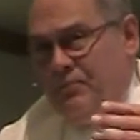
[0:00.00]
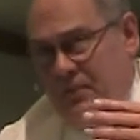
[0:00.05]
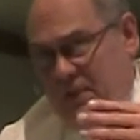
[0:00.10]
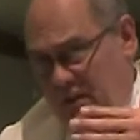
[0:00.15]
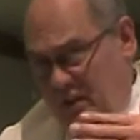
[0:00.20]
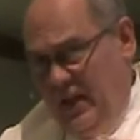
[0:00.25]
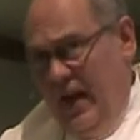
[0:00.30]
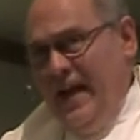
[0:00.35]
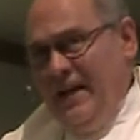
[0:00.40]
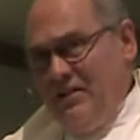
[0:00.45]

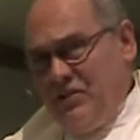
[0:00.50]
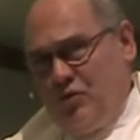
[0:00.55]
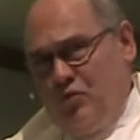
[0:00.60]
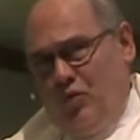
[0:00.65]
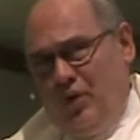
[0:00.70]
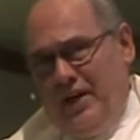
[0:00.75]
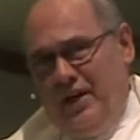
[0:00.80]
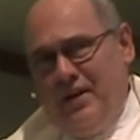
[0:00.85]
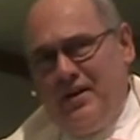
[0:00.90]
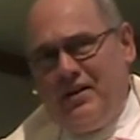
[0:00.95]

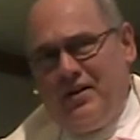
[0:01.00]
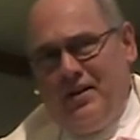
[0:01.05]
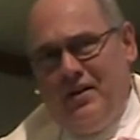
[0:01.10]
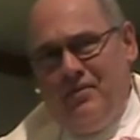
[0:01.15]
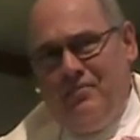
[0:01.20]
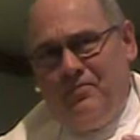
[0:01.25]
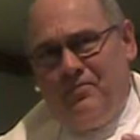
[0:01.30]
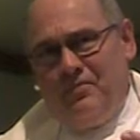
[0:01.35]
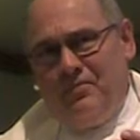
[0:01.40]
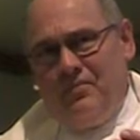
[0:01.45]
Last week,
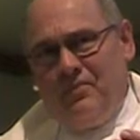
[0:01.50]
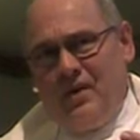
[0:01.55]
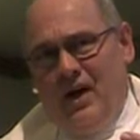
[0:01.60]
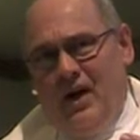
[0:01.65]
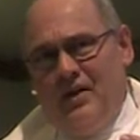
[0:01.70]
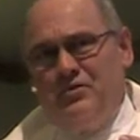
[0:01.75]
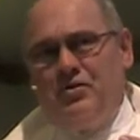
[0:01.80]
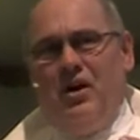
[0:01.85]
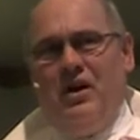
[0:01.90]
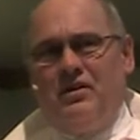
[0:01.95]

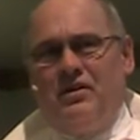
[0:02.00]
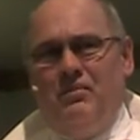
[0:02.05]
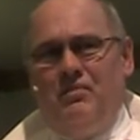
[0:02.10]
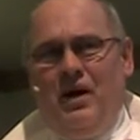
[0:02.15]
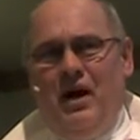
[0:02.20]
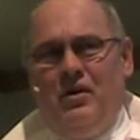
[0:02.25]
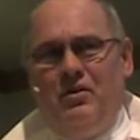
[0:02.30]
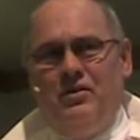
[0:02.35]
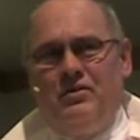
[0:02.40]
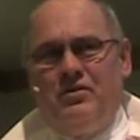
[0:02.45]
I talked
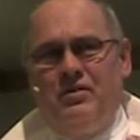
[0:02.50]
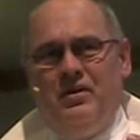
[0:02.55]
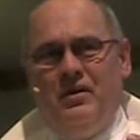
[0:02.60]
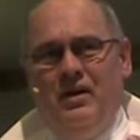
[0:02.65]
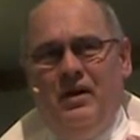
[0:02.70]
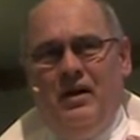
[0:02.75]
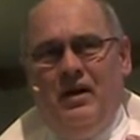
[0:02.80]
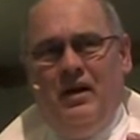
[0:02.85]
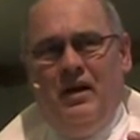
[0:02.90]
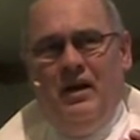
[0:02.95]

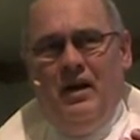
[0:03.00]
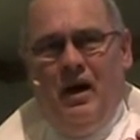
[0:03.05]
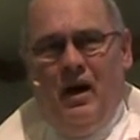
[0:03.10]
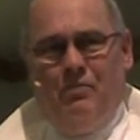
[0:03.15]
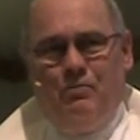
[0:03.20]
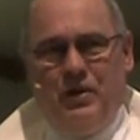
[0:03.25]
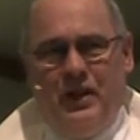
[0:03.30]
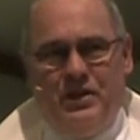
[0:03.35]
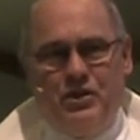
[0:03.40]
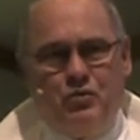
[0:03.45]
about a
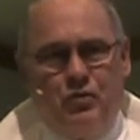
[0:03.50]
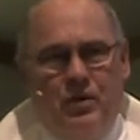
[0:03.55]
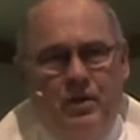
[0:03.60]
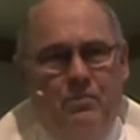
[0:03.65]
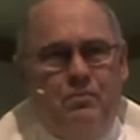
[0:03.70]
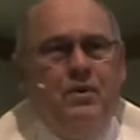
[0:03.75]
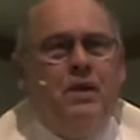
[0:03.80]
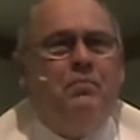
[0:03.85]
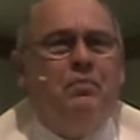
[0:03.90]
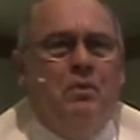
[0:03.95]
place where
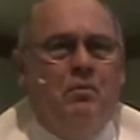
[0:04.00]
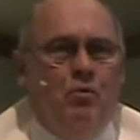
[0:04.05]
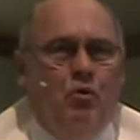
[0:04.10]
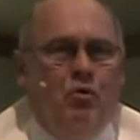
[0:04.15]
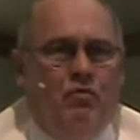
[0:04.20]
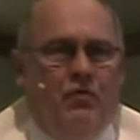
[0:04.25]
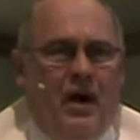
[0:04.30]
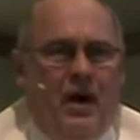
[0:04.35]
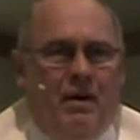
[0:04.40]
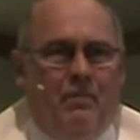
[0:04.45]
the people
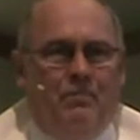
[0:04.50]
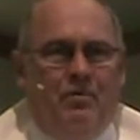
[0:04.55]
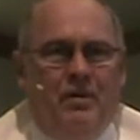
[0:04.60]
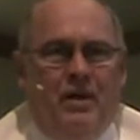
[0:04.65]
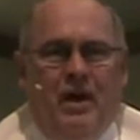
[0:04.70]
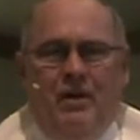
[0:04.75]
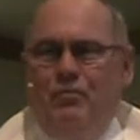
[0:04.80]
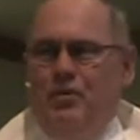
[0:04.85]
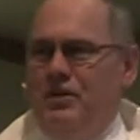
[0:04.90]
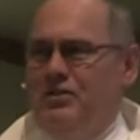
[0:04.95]
move
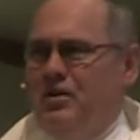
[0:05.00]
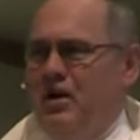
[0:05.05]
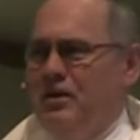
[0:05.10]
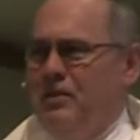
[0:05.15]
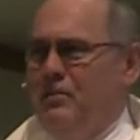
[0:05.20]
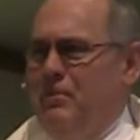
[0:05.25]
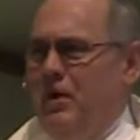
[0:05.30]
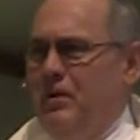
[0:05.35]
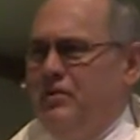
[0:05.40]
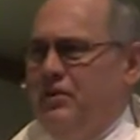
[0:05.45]
up, and we
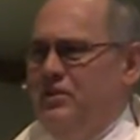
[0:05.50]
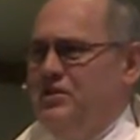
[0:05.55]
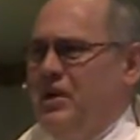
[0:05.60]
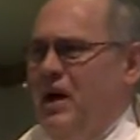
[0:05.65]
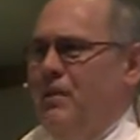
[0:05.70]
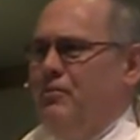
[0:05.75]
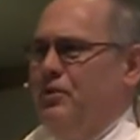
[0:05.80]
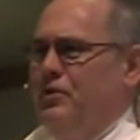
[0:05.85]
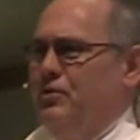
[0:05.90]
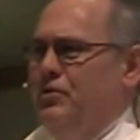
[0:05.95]
talked about these
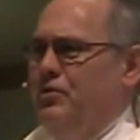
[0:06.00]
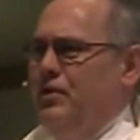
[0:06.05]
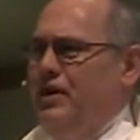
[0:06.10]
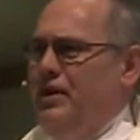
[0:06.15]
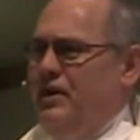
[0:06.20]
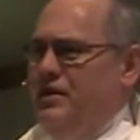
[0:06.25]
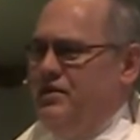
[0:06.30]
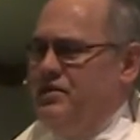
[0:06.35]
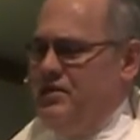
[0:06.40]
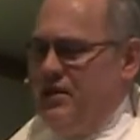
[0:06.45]

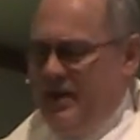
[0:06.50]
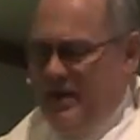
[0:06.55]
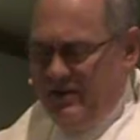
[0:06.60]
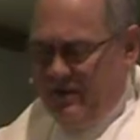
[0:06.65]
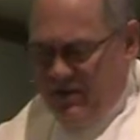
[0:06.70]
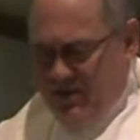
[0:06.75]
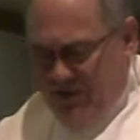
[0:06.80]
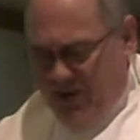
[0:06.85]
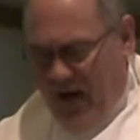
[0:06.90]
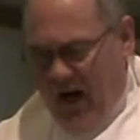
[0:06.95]
opportunities
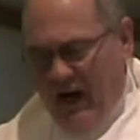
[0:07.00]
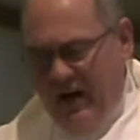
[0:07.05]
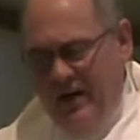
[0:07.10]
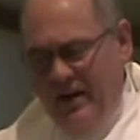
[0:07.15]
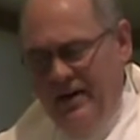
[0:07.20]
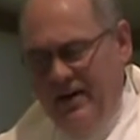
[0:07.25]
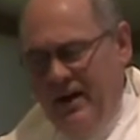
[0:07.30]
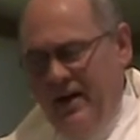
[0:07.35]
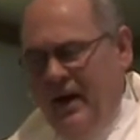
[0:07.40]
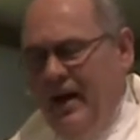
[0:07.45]
at
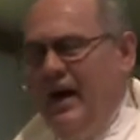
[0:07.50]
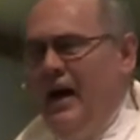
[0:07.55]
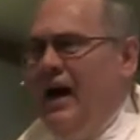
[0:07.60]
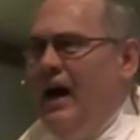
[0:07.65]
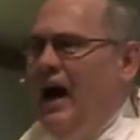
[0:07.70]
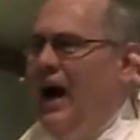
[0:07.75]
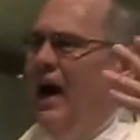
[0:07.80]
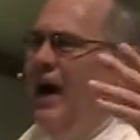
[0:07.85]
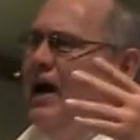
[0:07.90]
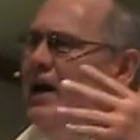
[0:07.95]
Zion
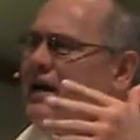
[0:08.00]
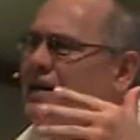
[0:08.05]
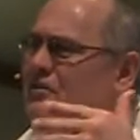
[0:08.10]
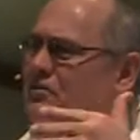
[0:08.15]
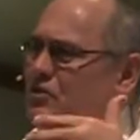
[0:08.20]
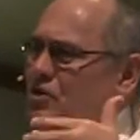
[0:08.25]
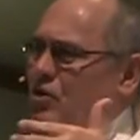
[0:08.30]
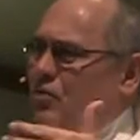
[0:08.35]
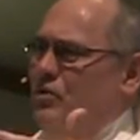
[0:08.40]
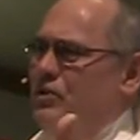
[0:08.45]
I
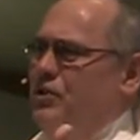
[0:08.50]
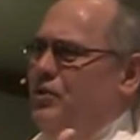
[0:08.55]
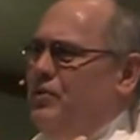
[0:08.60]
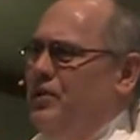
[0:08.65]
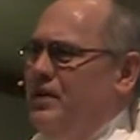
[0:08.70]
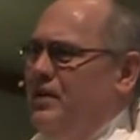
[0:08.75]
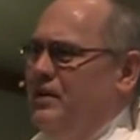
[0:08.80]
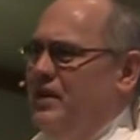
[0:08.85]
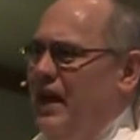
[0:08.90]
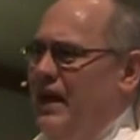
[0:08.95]
told you
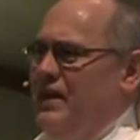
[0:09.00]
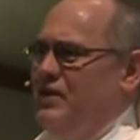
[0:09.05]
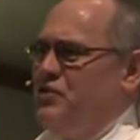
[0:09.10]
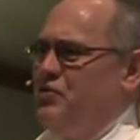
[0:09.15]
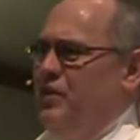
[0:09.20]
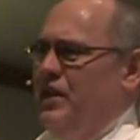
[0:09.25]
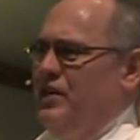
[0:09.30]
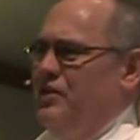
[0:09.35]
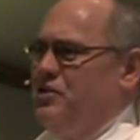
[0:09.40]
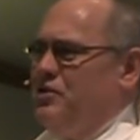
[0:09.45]
in
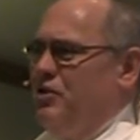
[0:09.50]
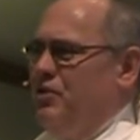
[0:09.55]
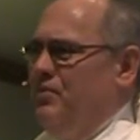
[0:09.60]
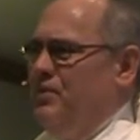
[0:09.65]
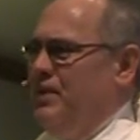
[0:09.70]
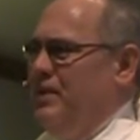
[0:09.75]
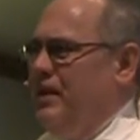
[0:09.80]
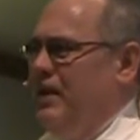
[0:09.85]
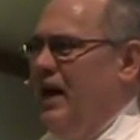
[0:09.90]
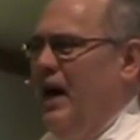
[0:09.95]
last week's
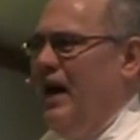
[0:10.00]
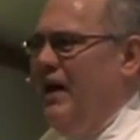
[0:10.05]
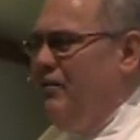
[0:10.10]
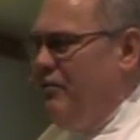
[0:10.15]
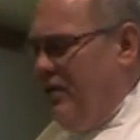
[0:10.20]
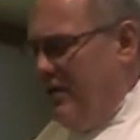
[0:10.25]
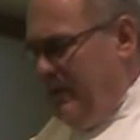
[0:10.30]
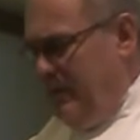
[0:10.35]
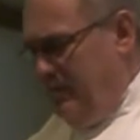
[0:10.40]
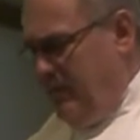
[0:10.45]
sermon that I
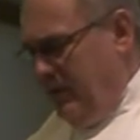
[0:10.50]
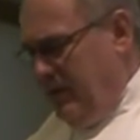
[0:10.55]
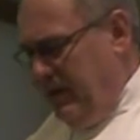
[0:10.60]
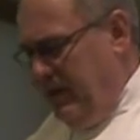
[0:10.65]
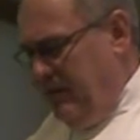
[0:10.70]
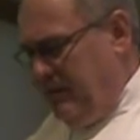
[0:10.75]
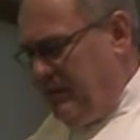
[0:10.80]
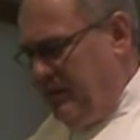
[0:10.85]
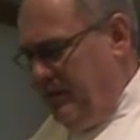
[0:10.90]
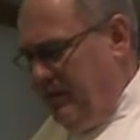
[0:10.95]
really
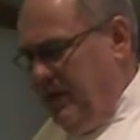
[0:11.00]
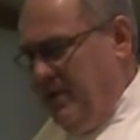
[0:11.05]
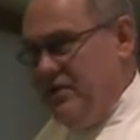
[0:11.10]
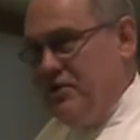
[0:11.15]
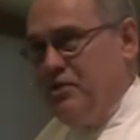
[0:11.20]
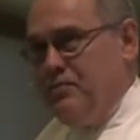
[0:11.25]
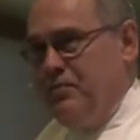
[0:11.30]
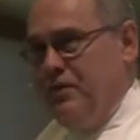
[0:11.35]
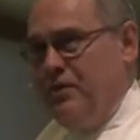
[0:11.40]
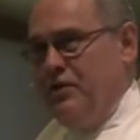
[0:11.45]
believe to be a
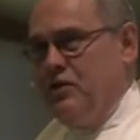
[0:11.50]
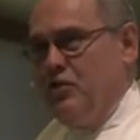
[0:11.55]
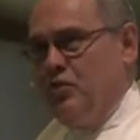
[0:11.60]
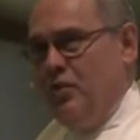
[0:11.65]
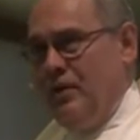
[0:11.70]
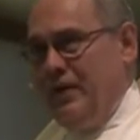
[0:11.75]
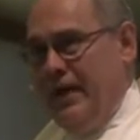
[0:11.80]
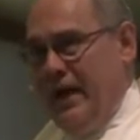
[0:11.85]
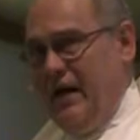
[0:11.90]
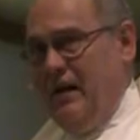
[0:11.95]

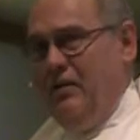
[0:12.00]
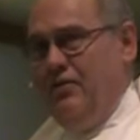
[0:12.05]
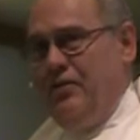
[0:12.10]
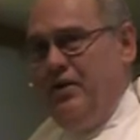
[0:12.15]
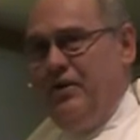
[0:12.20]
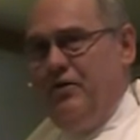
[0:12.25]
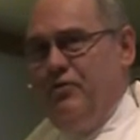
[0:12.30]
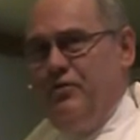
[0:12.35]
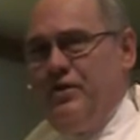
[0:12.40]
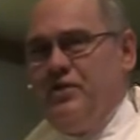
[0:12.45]
spiritually
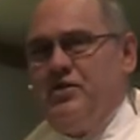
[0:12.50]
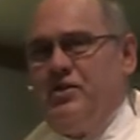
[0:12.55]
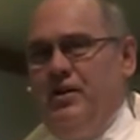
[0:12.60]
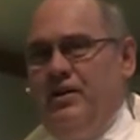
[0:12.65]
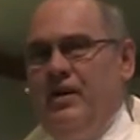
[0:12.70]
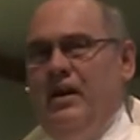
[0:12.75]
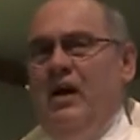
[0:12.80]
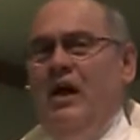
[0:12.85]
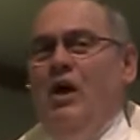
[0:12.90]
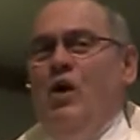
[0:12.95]
healthy
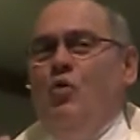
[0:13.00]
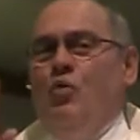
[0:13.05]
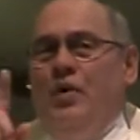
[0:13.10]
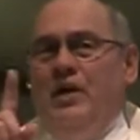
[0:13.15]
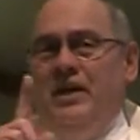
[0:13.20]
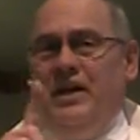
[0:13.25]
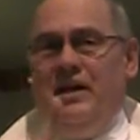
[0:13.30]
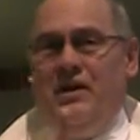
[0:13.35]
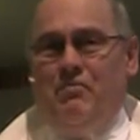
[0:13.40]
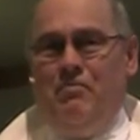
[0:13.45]
Christian, we
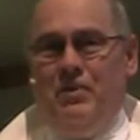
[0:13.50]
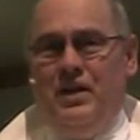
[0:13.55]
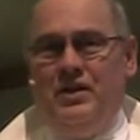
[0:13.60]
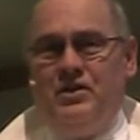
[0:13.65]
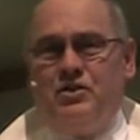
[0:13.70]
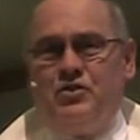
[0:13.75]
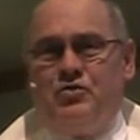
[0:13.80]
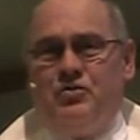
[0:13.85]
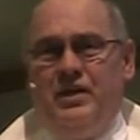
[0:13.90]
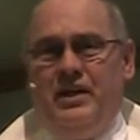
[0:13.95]
need a
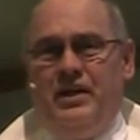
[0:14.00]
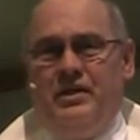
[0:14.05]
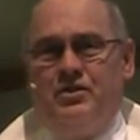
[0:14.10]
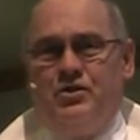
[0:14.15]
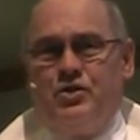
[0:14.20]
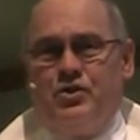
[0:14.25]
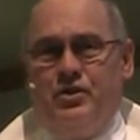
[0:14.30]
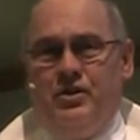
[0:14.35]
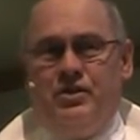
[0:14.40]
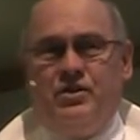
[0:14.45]
ministry in
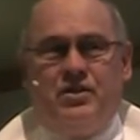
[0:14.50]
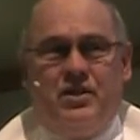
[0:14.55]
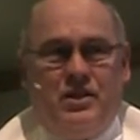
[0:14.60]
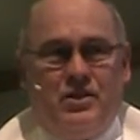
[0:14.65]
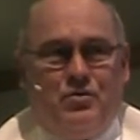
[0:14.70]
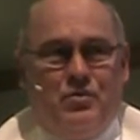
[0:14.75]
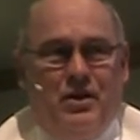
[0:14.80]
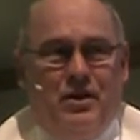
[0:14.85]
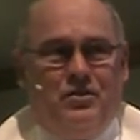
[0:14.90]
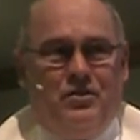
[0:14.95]
church.
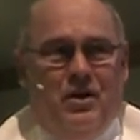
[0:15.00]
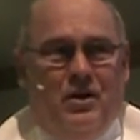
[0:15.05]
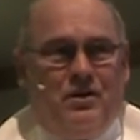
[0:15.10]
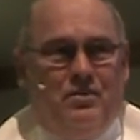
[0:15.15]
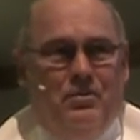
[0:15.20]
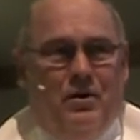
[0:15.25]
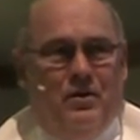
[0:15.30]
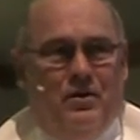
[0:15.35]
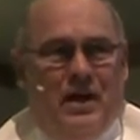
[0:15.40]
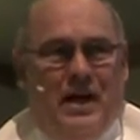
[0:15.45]
That's what I talked
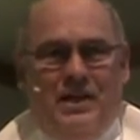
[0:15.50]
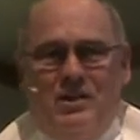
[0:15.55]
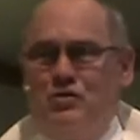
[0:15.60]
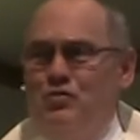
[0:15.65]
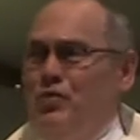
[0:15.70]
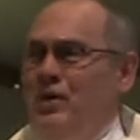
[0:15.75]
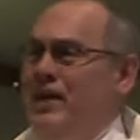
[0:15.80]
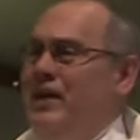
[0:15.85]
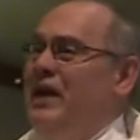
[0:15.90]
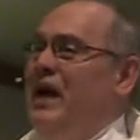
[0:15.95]
about
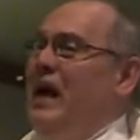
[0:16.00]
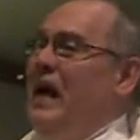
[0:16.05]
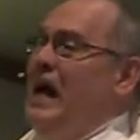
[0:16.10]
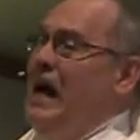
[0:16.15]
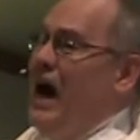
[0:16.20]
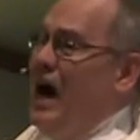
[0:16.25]
last week.